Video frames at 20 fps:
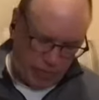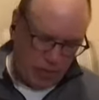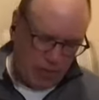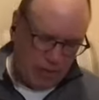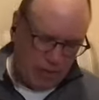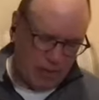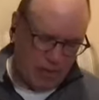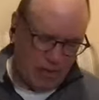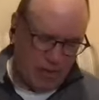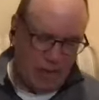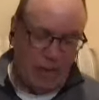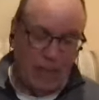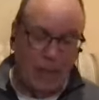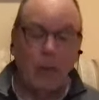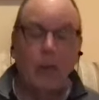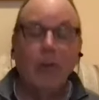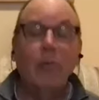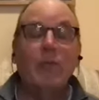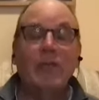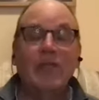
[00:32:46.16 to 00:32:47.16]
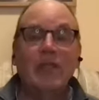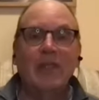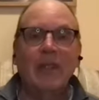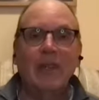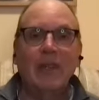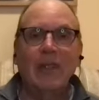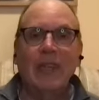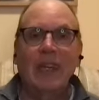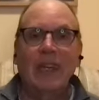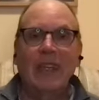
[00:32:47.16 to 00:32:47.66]
you know, oops,
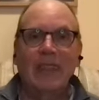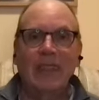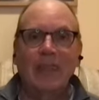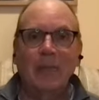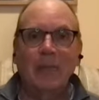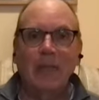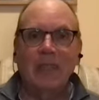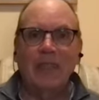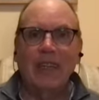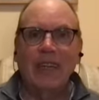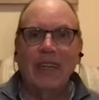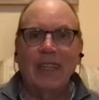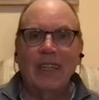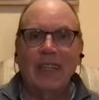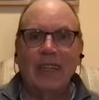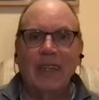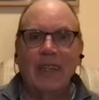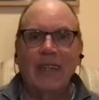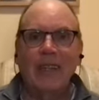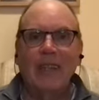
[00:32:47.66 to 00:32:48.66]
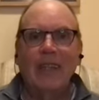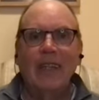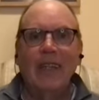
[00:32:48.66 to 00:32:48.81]
okay, too much letting go.